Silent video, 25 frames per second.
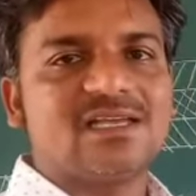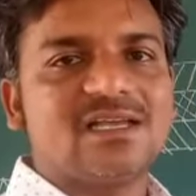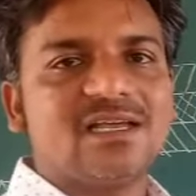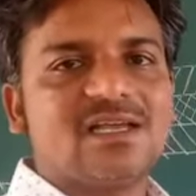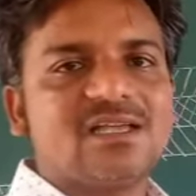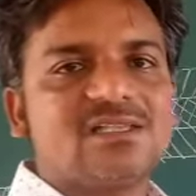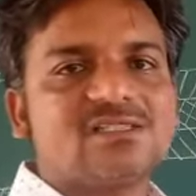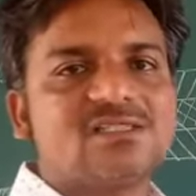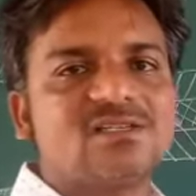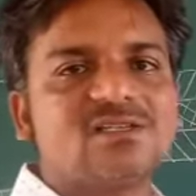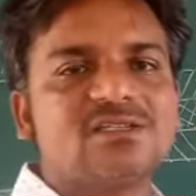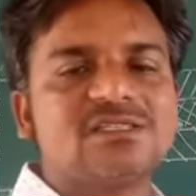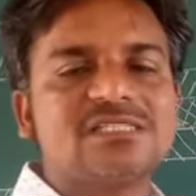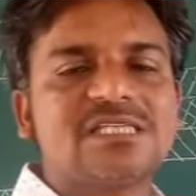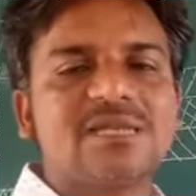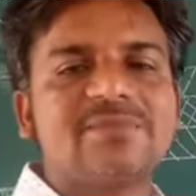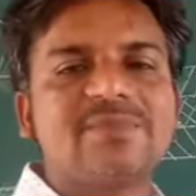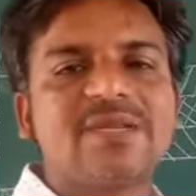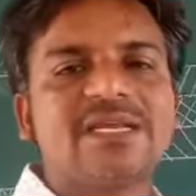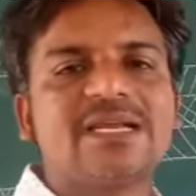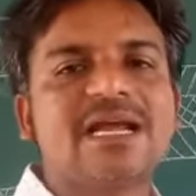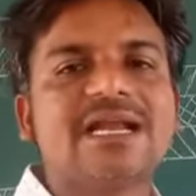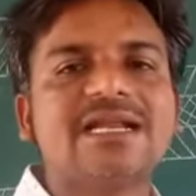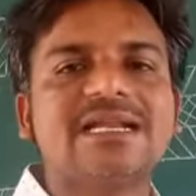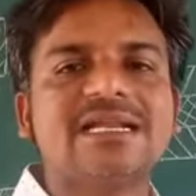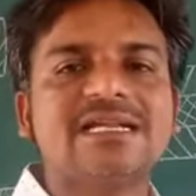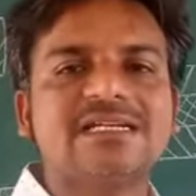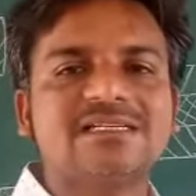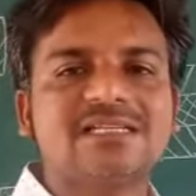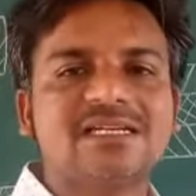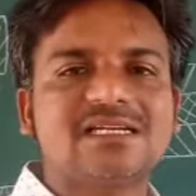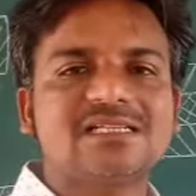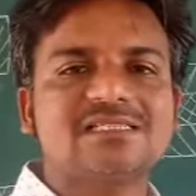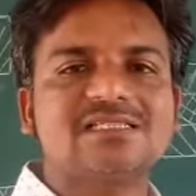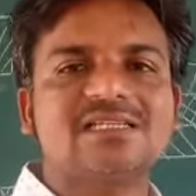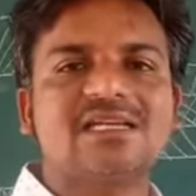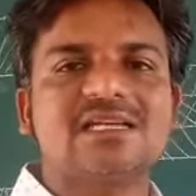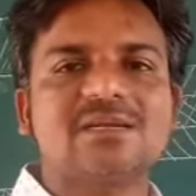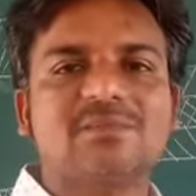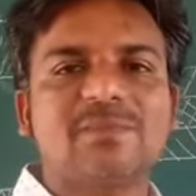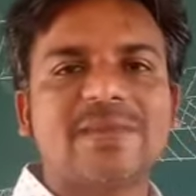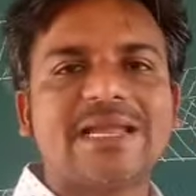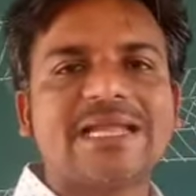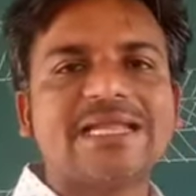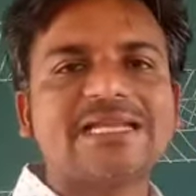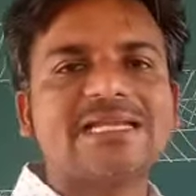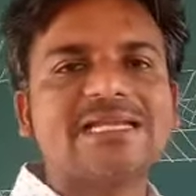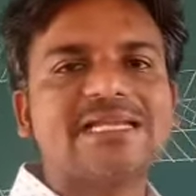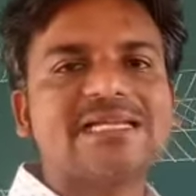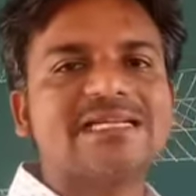So semiconductors are
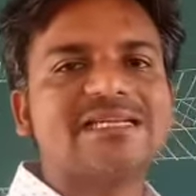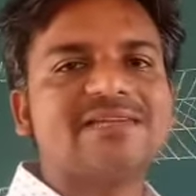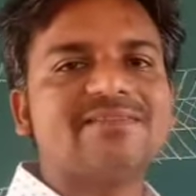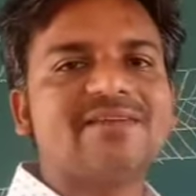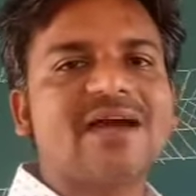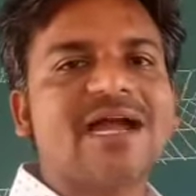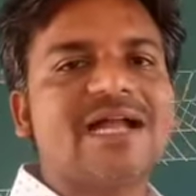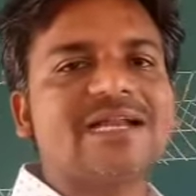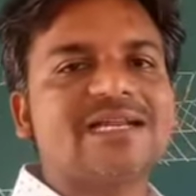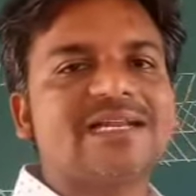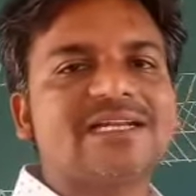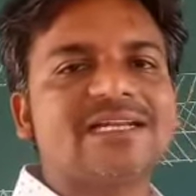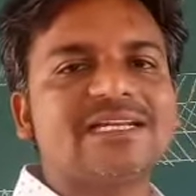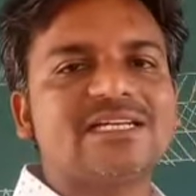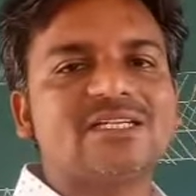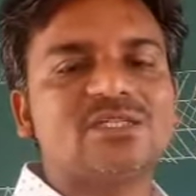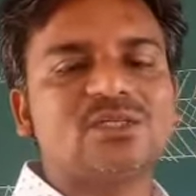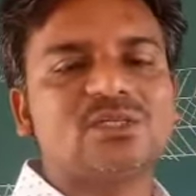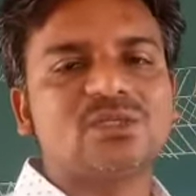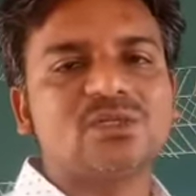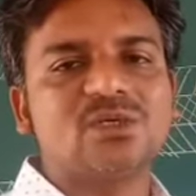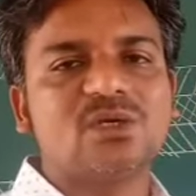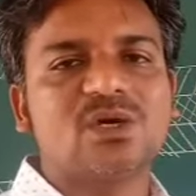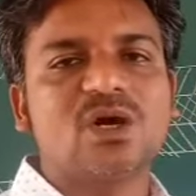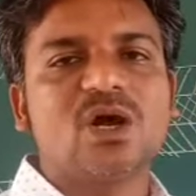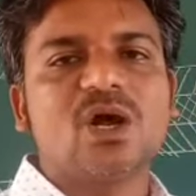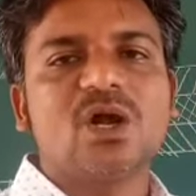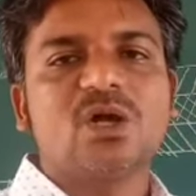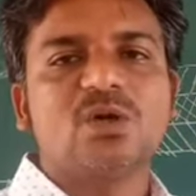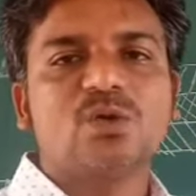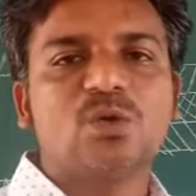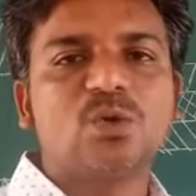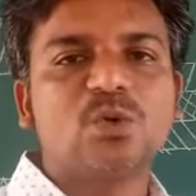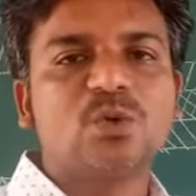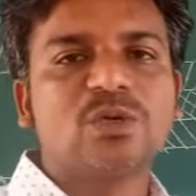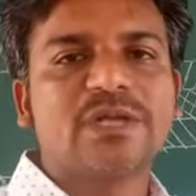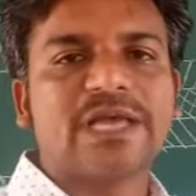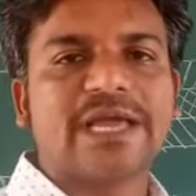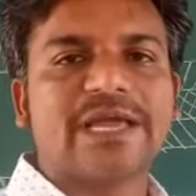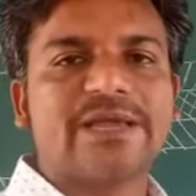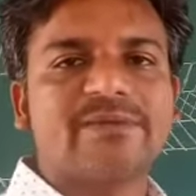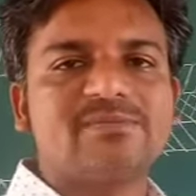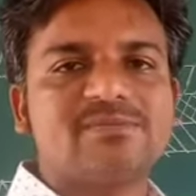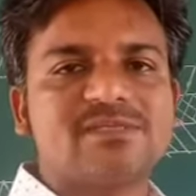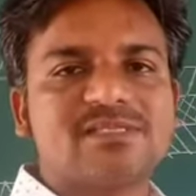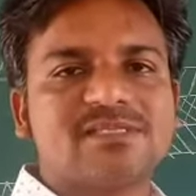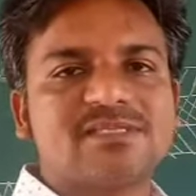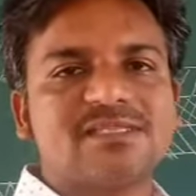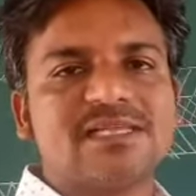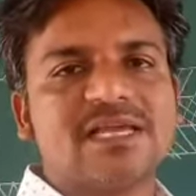mainly divided into 2 types.
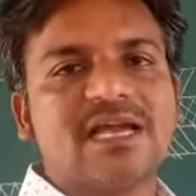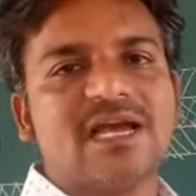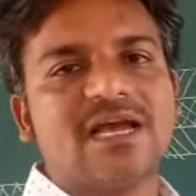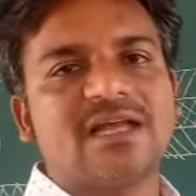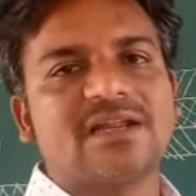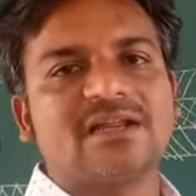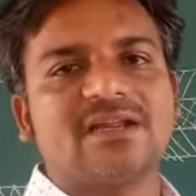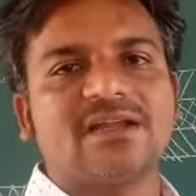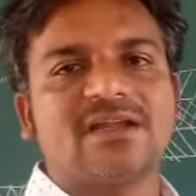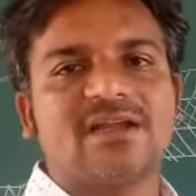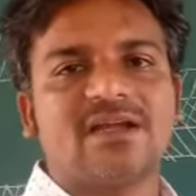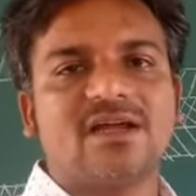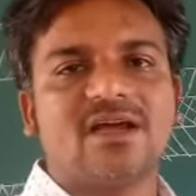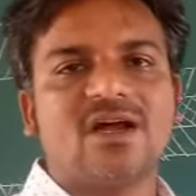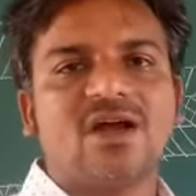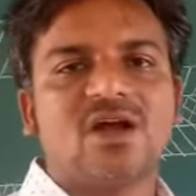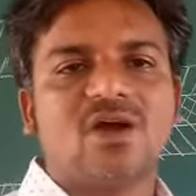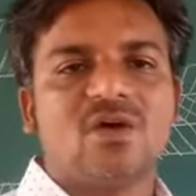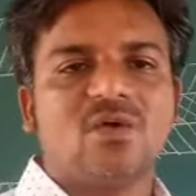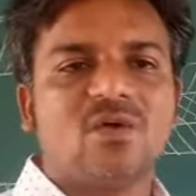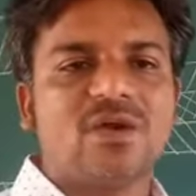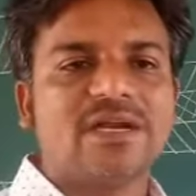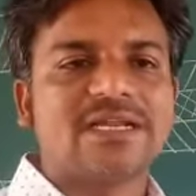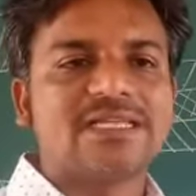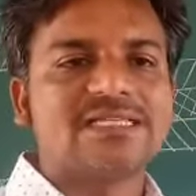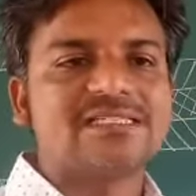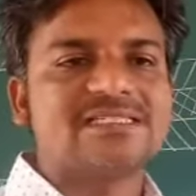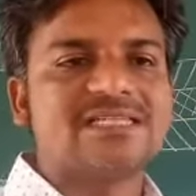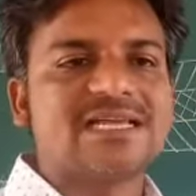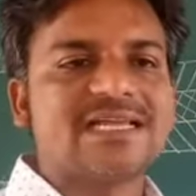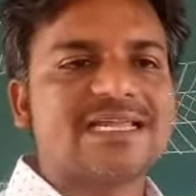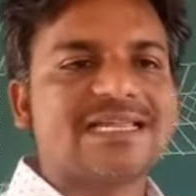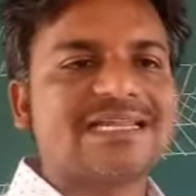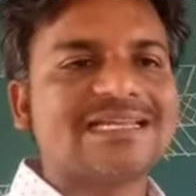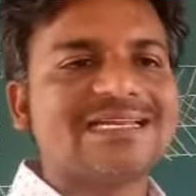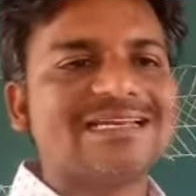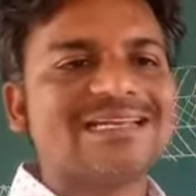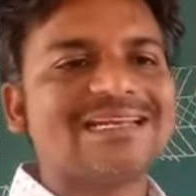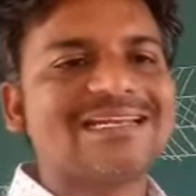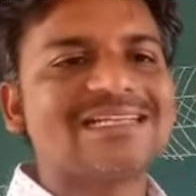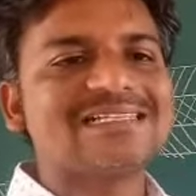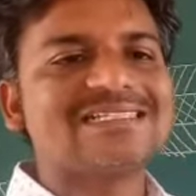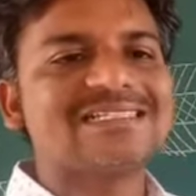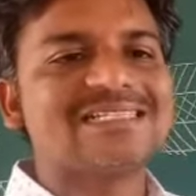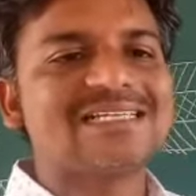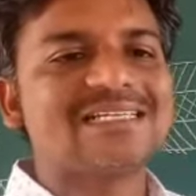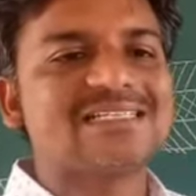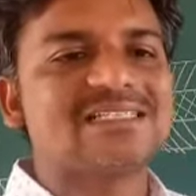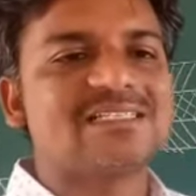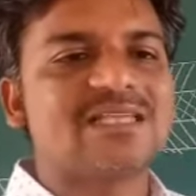They are one is the
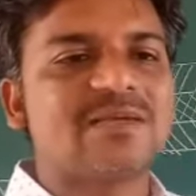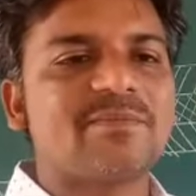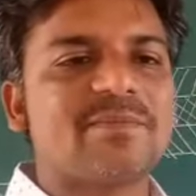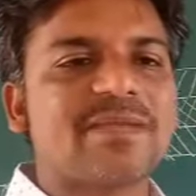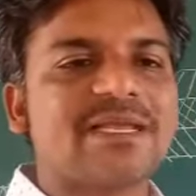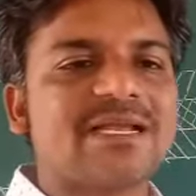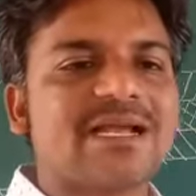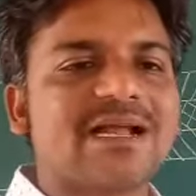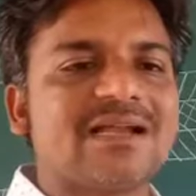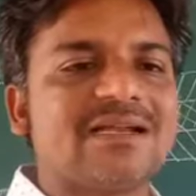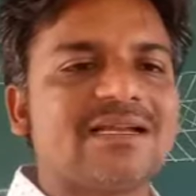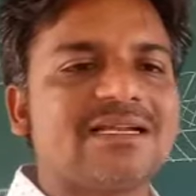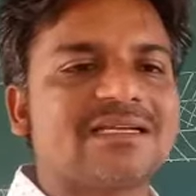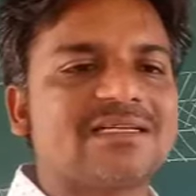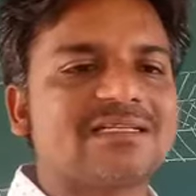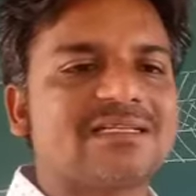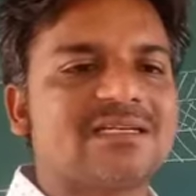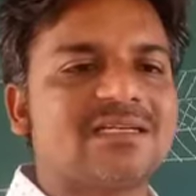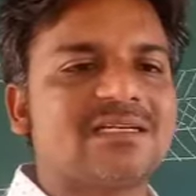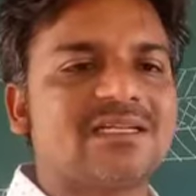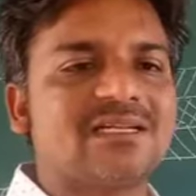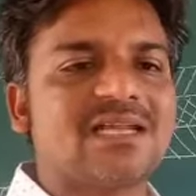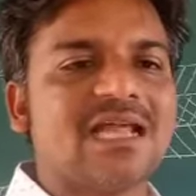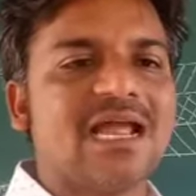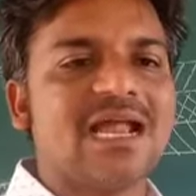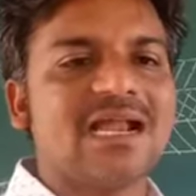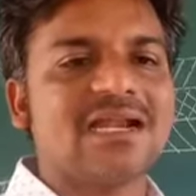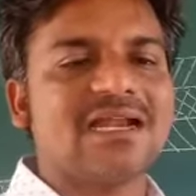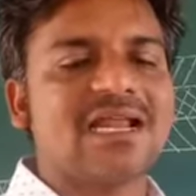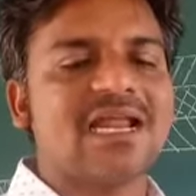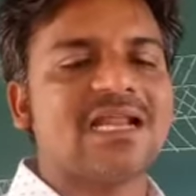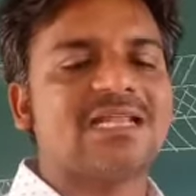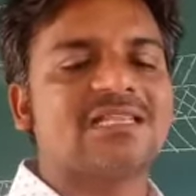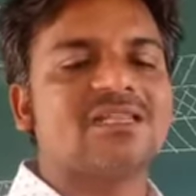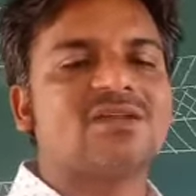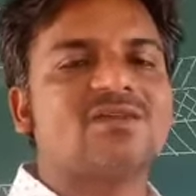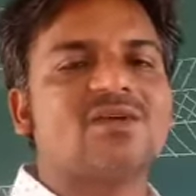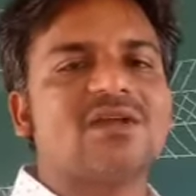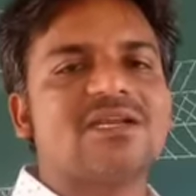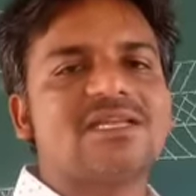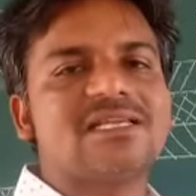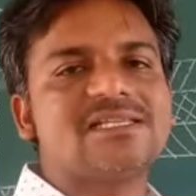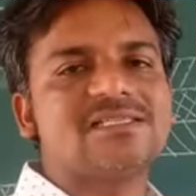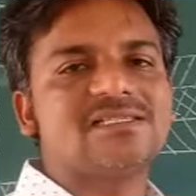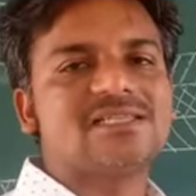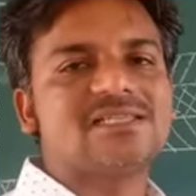intrinsic semiconductor and another one is